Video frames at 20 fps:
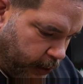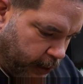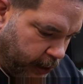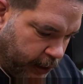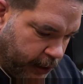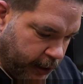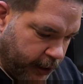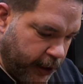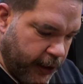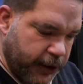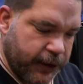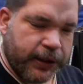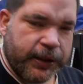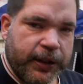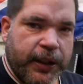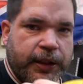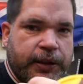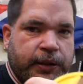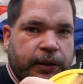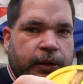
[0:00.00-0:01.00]
Yeah, that
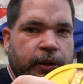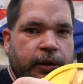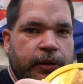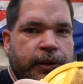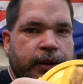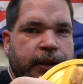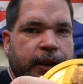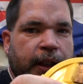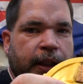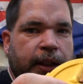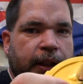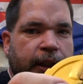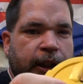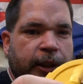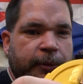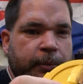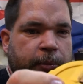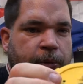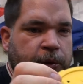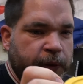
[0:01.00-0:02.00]
center contact
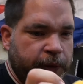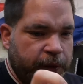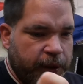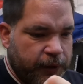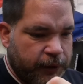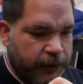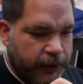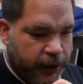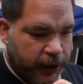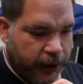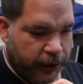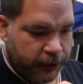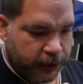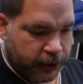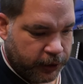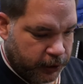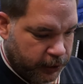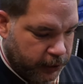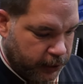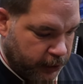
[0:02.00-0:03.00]
keep moving around,
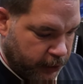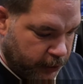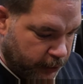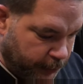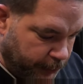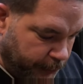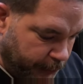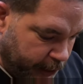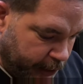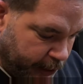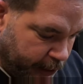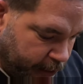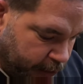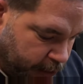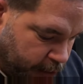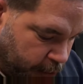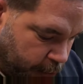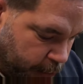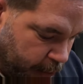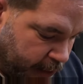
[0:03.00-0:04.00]
so I've got a feeling
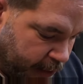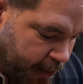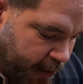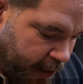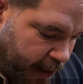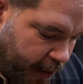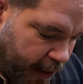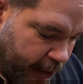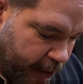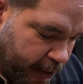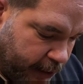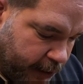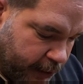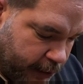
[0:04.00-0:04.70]
it's doing that.